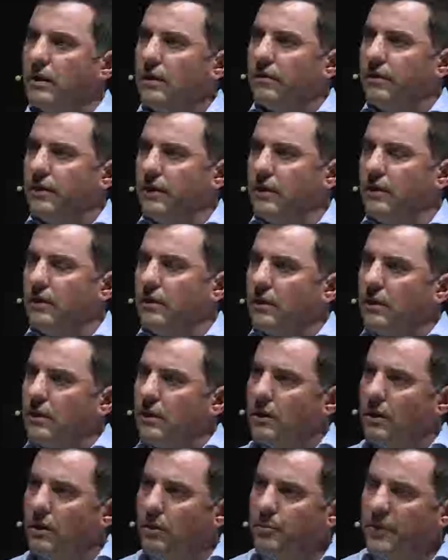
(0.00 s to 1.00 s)
the
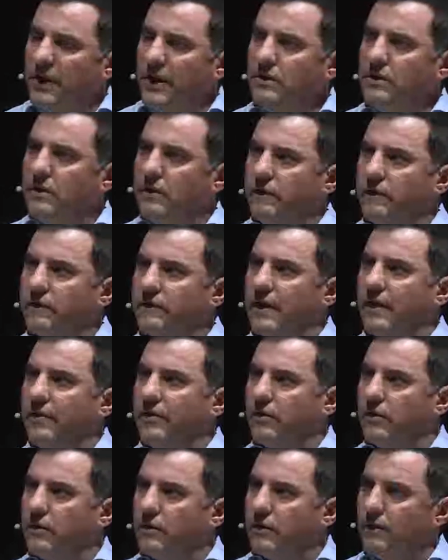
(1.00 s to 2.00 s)
opinions and
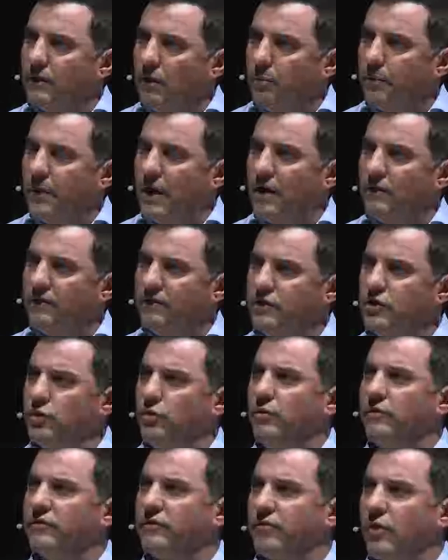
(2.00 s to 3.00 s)
the
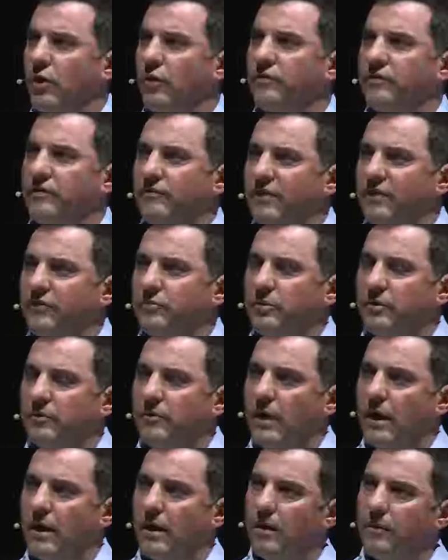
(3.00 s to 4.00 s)
views of those investment
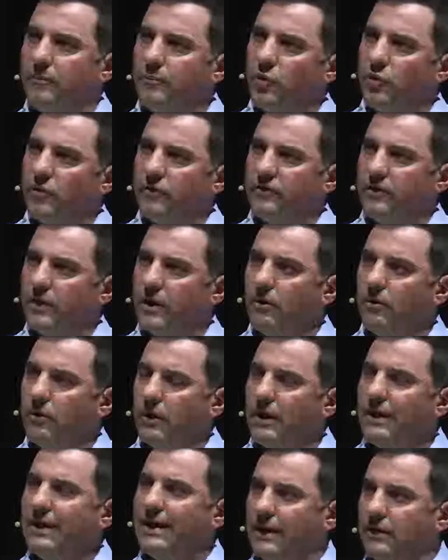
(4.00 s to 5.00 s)
personnel
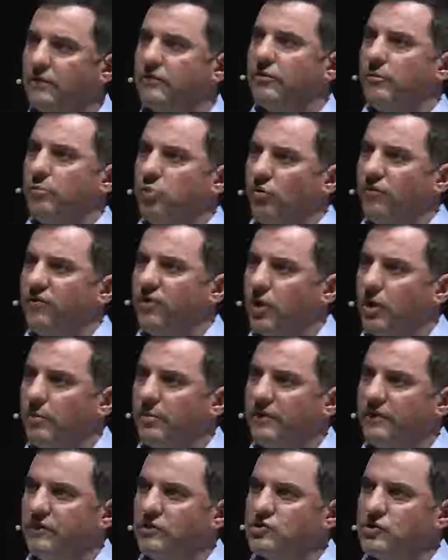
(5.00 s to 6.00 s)
into the portfolio
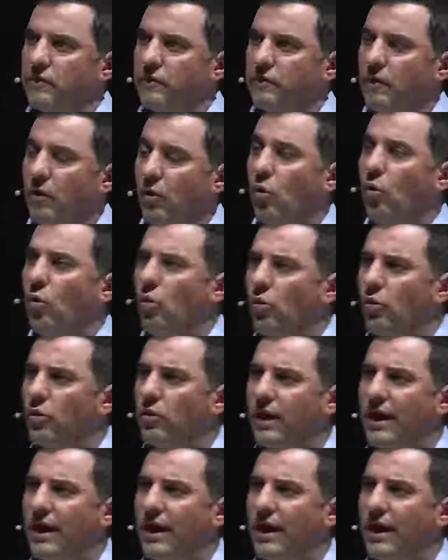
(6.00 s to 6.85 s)
positions, or